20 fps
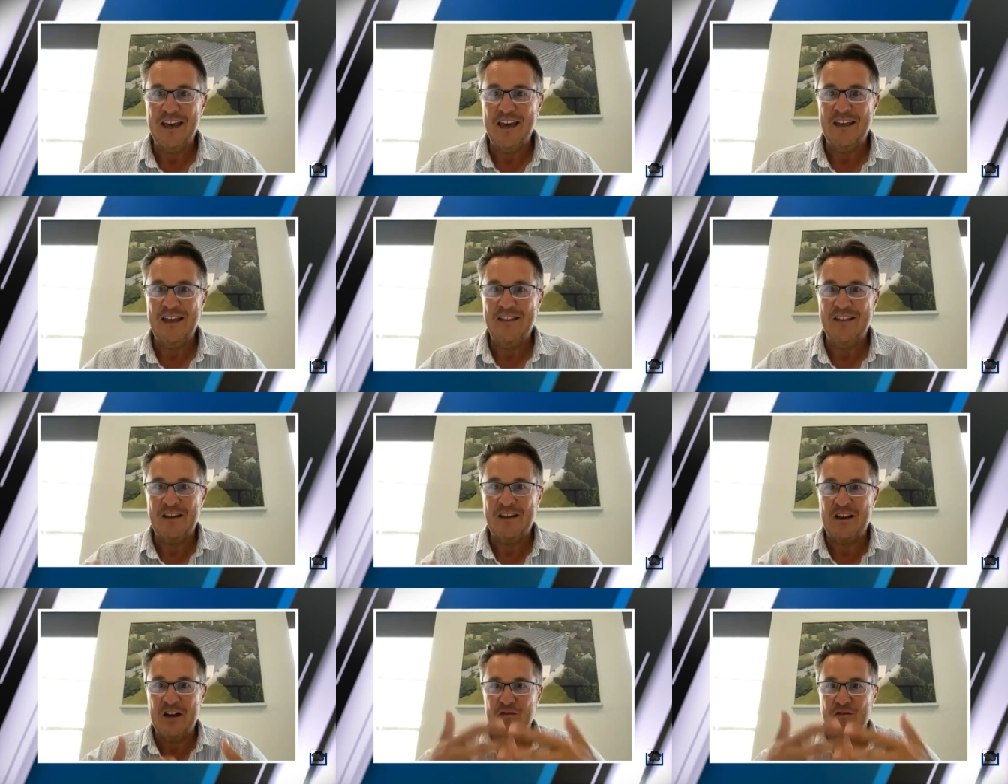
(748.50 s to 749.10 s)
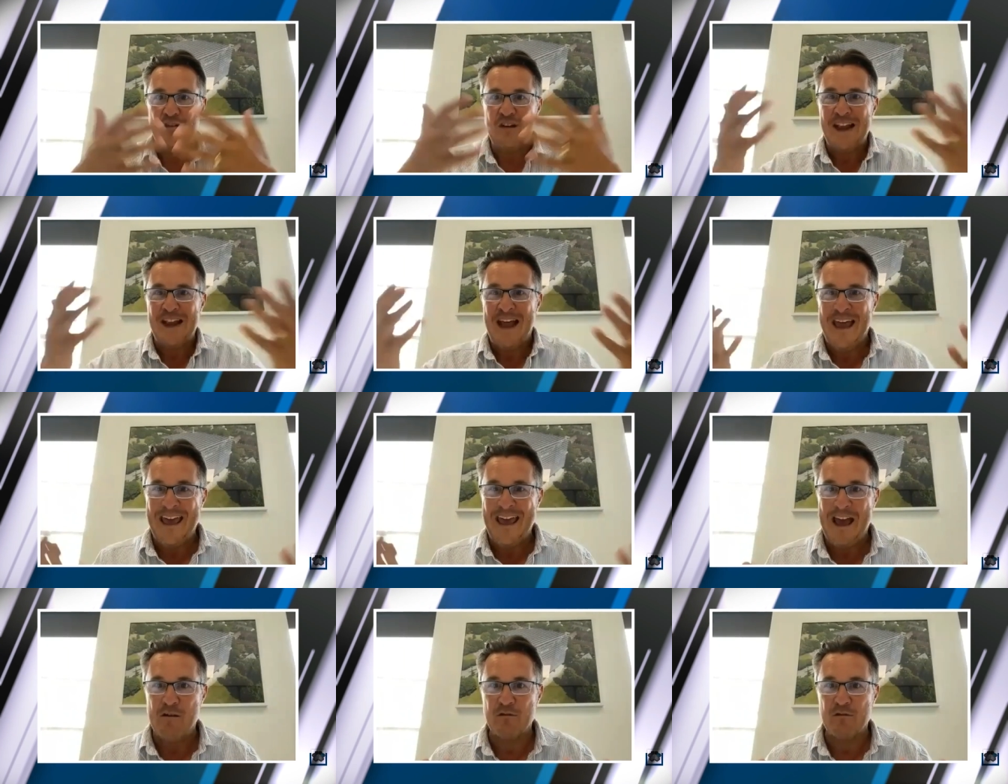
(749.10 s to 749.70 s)
in the kind of
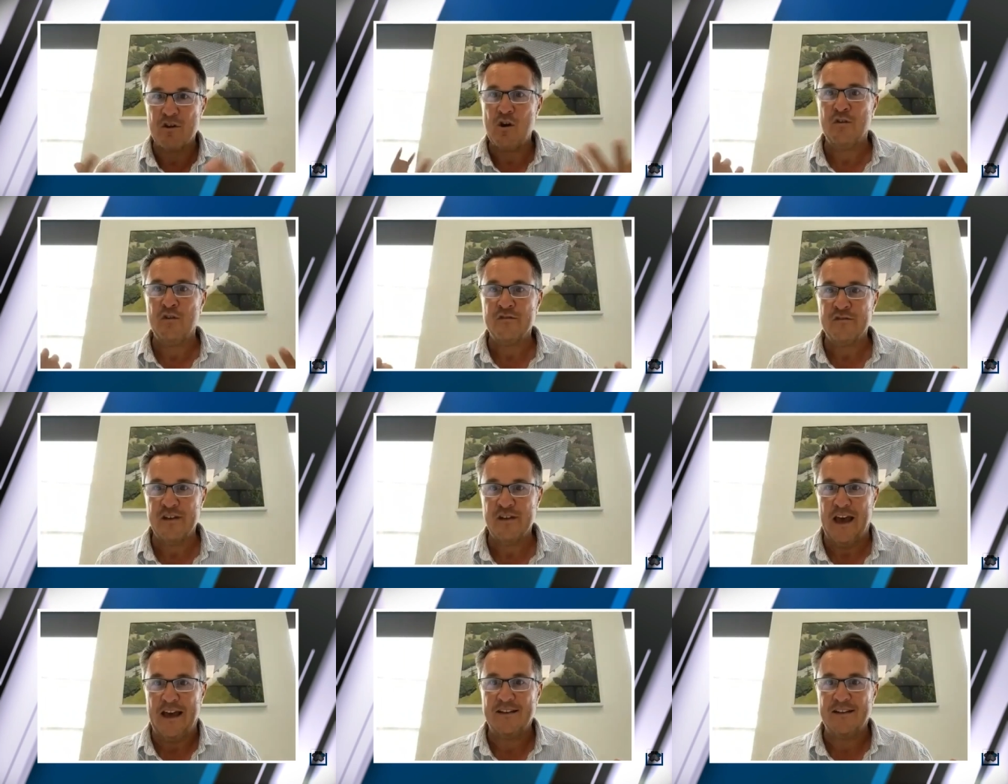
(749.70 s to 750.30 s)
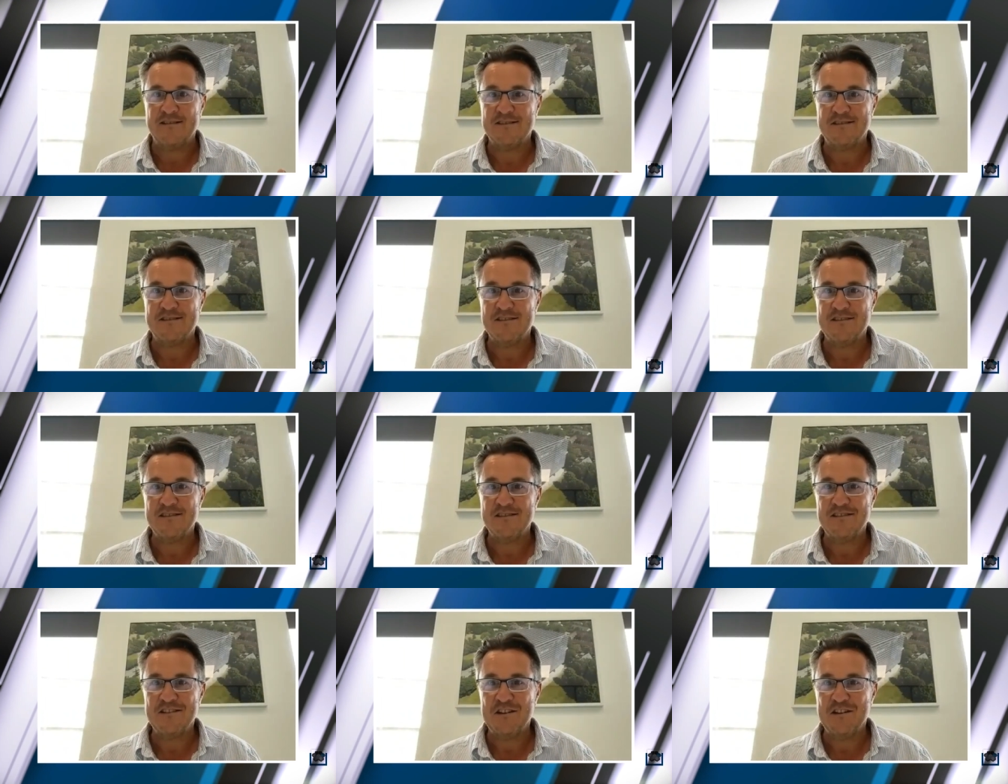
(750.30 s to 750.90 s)
layout
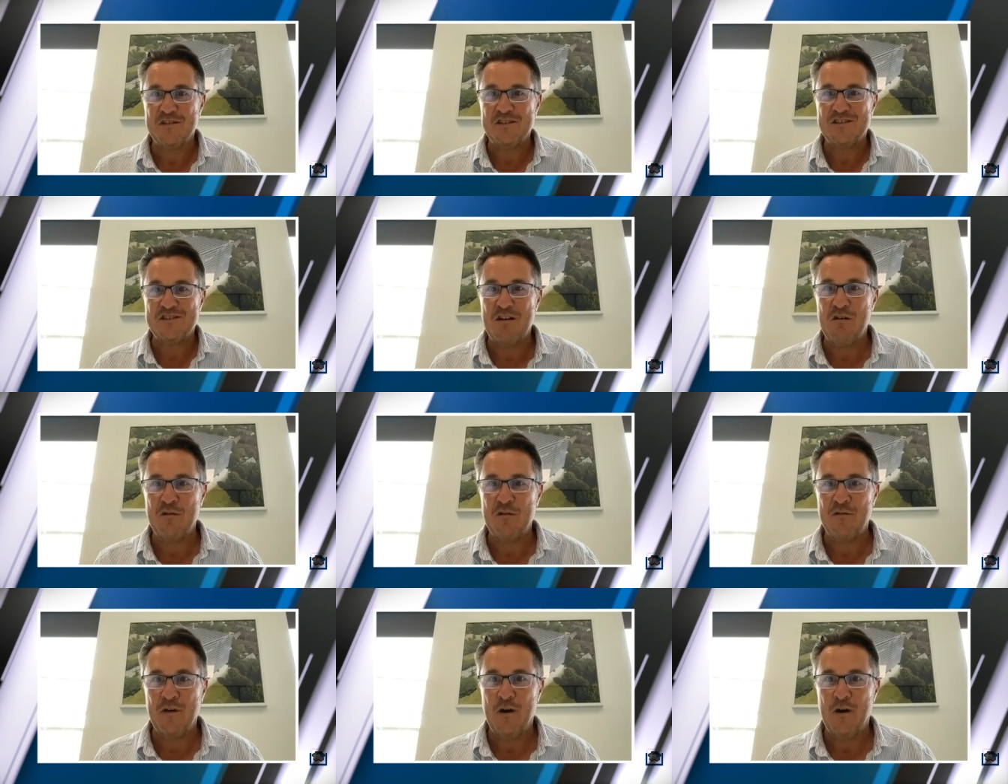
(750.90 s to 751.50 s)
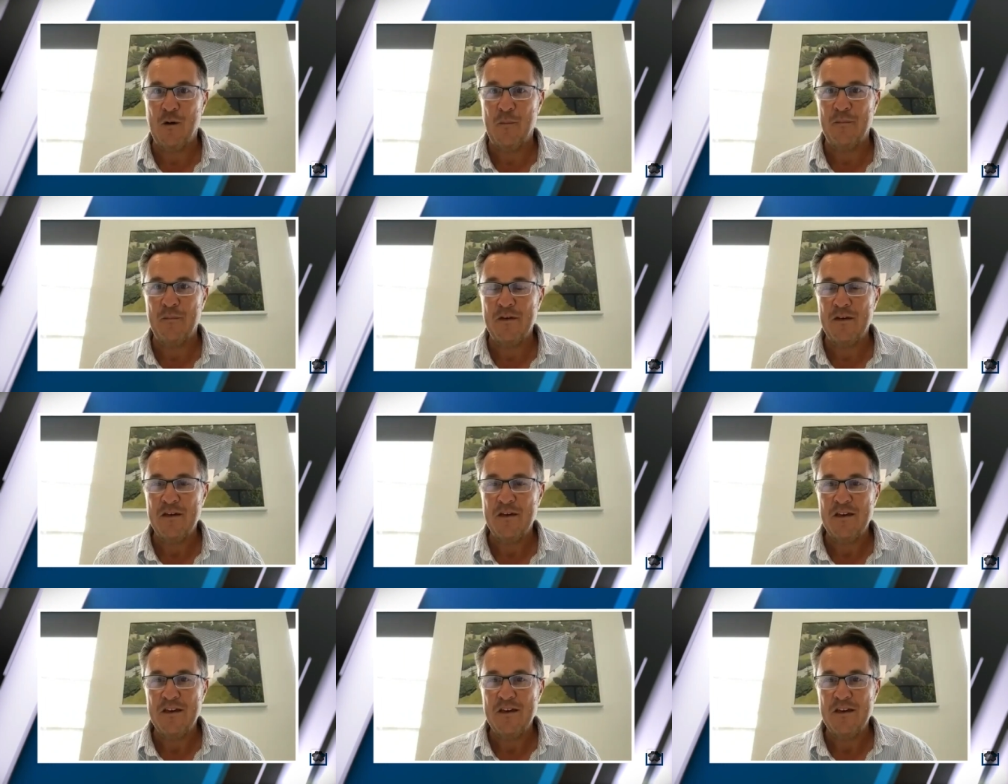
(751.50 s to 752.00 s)
context of a solar farm.